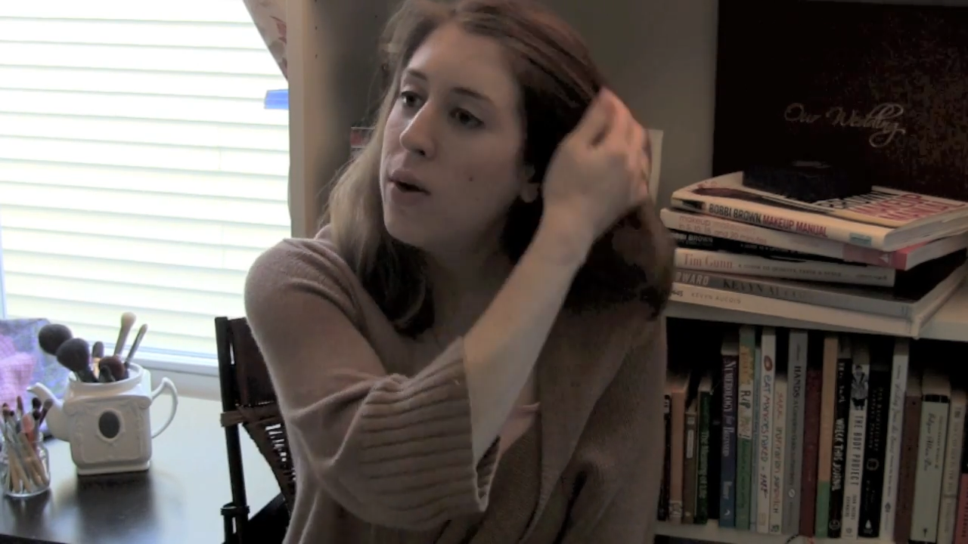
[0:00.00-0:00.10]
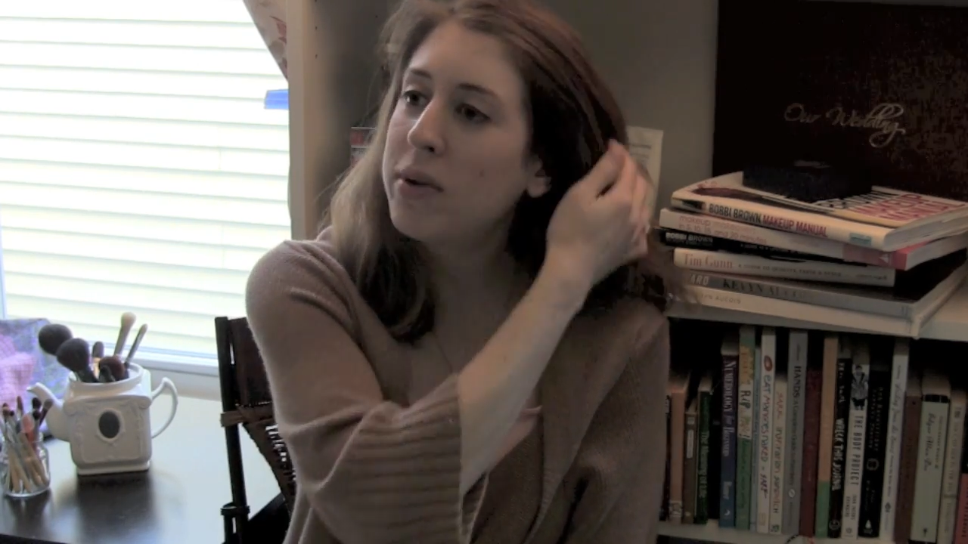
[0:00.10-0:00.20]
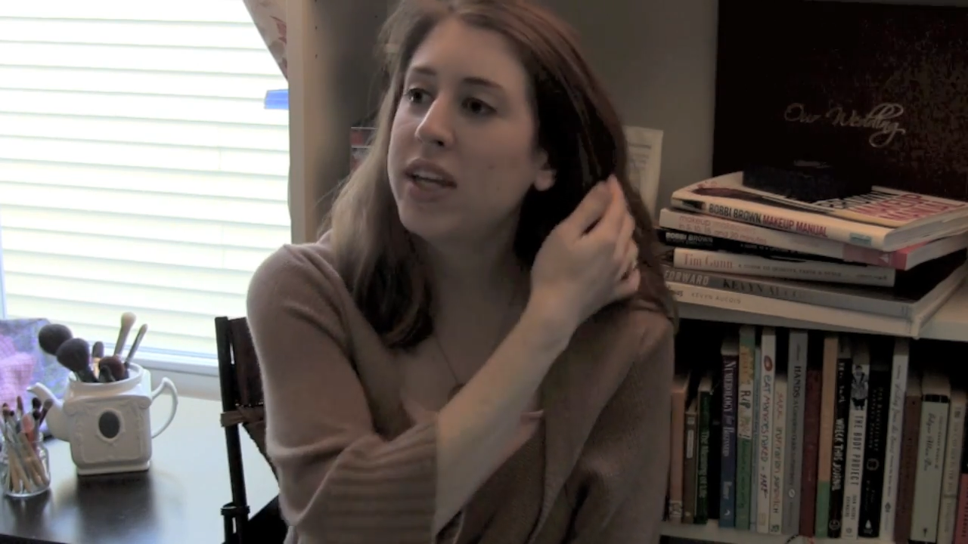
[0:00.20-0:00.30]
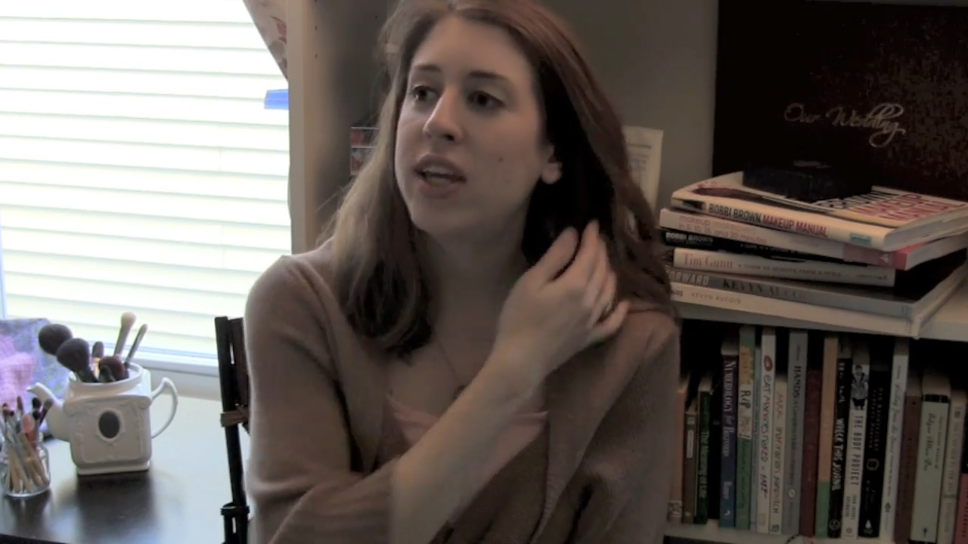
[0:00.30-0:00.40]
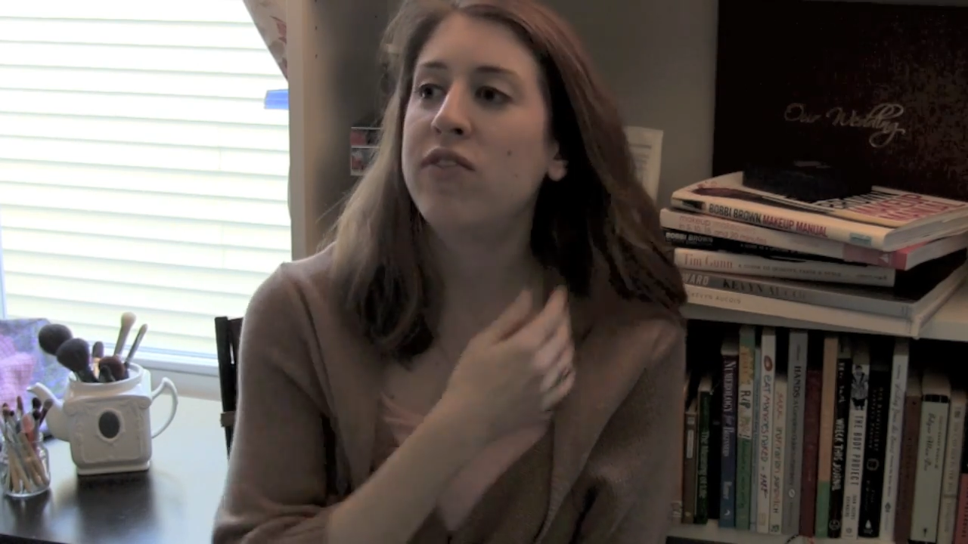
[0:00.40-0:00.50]
I'm
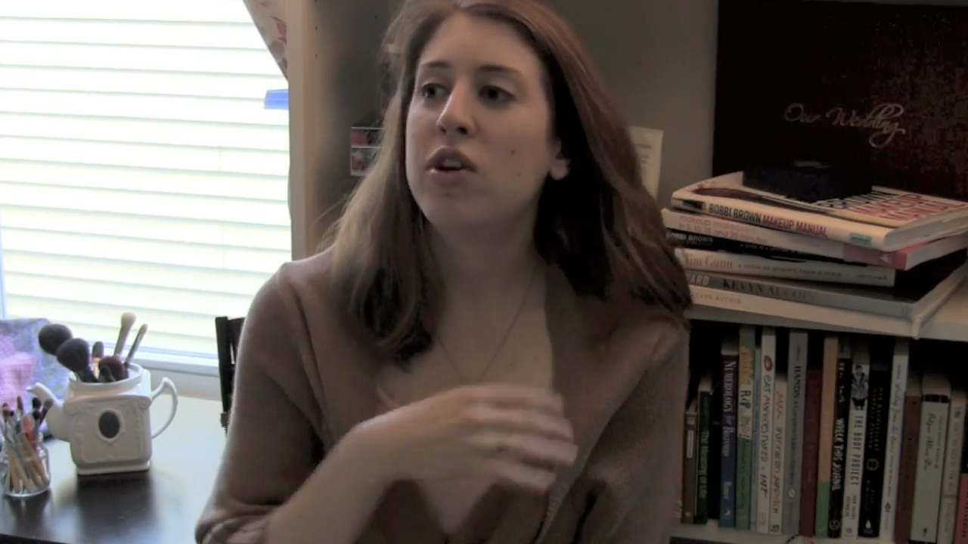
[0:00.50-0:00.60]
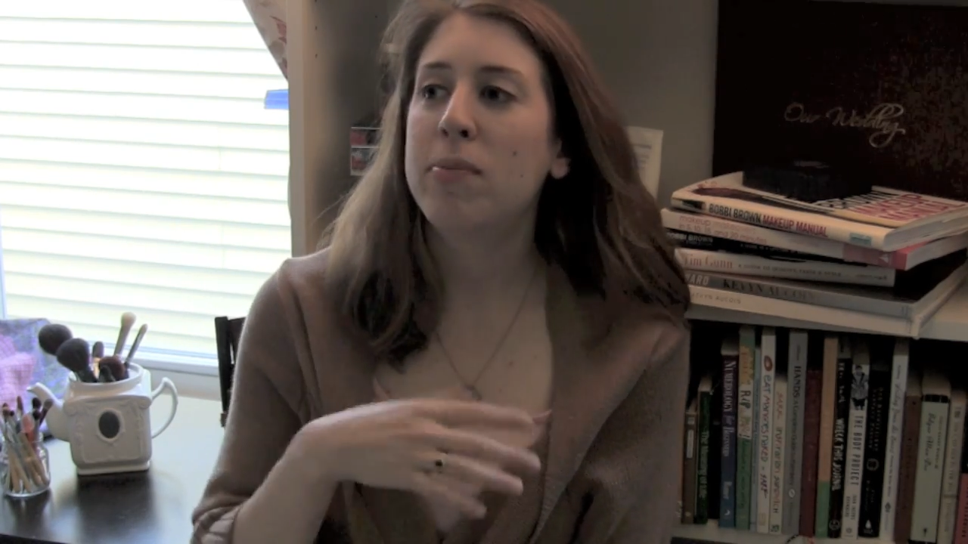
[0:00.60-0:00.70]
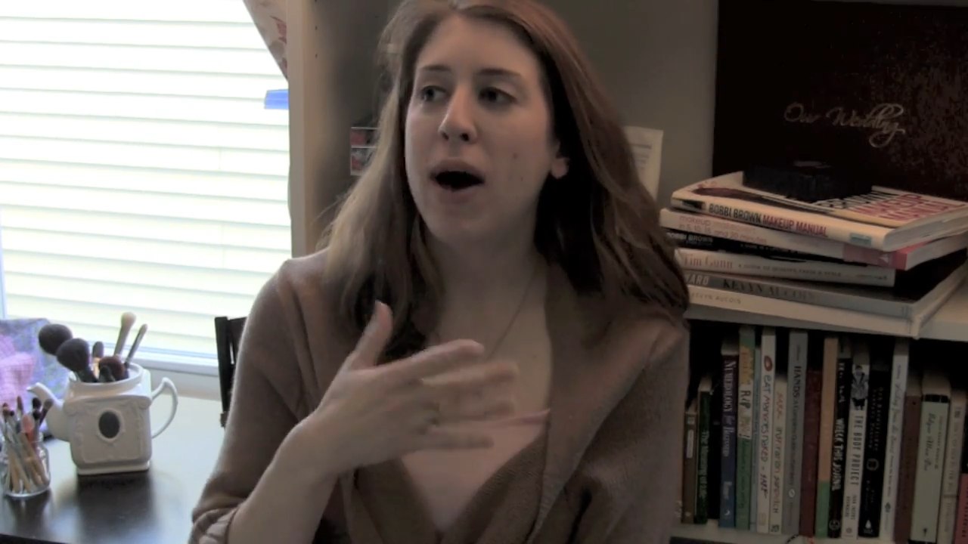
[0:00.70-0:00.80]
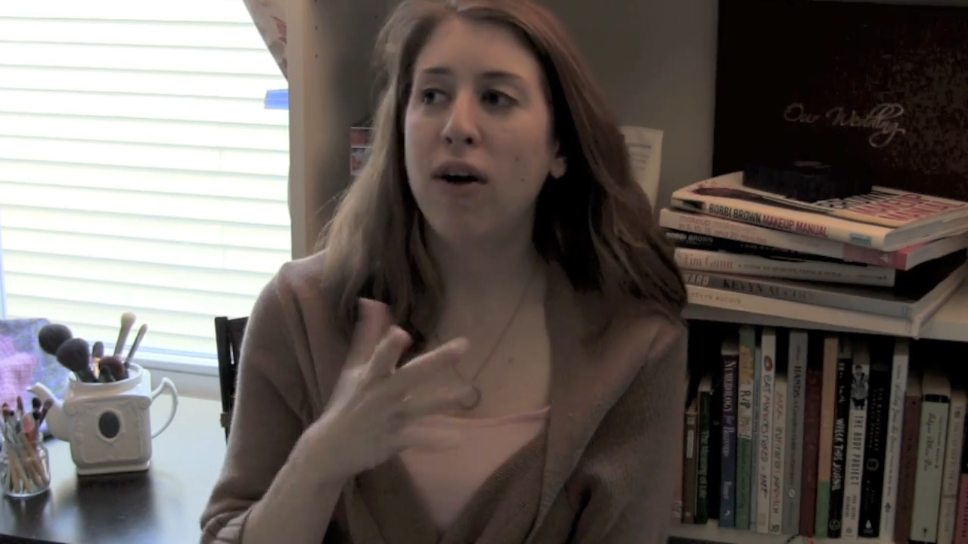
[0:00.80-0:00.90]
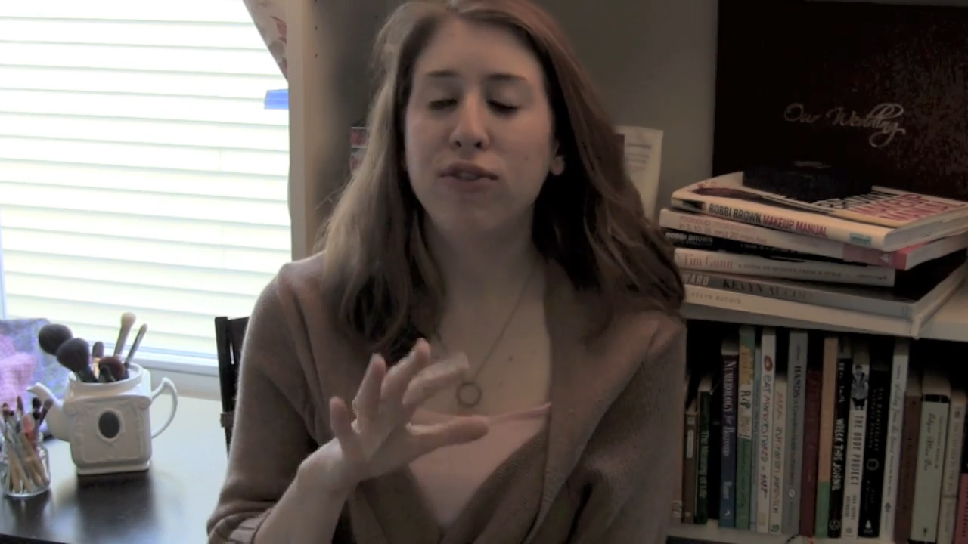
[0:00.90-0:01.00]
going to give you
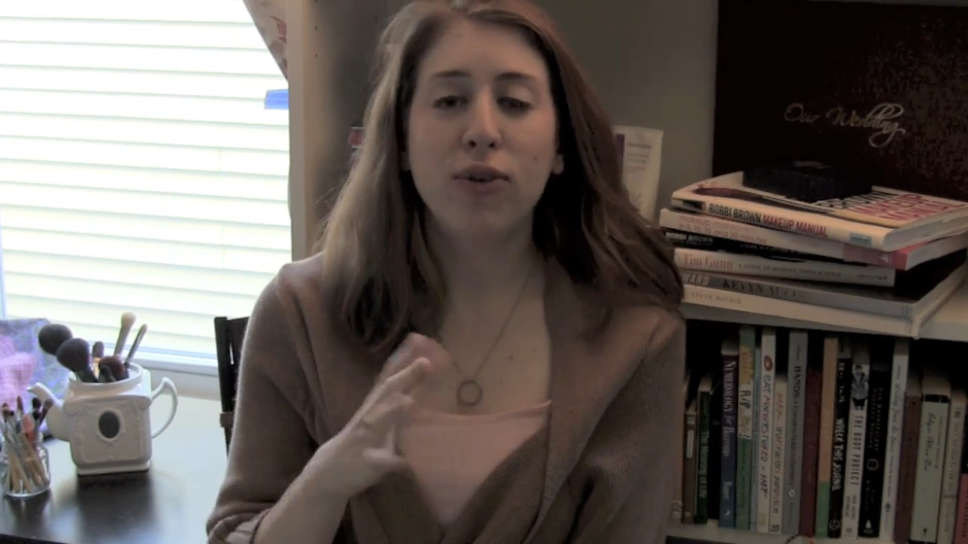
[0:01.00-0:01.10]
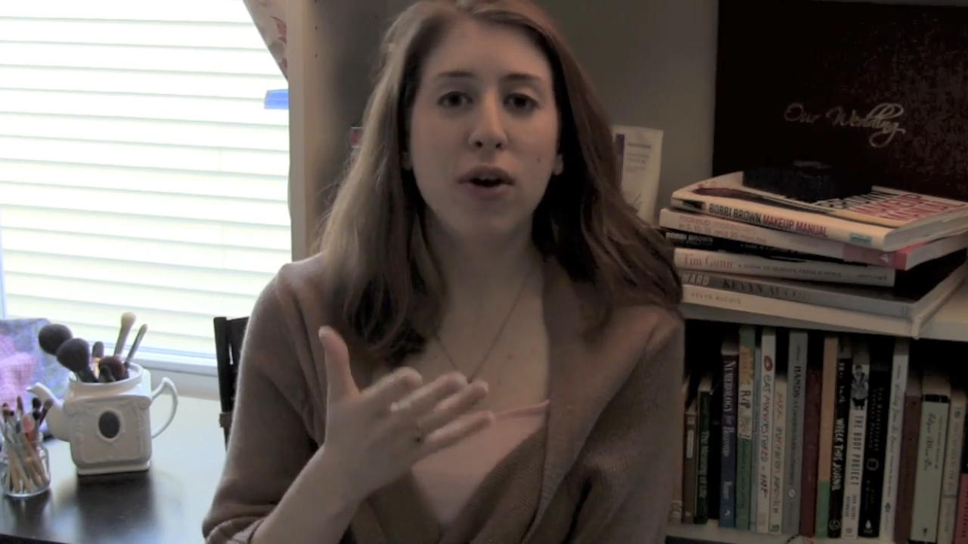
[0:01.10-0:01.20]
about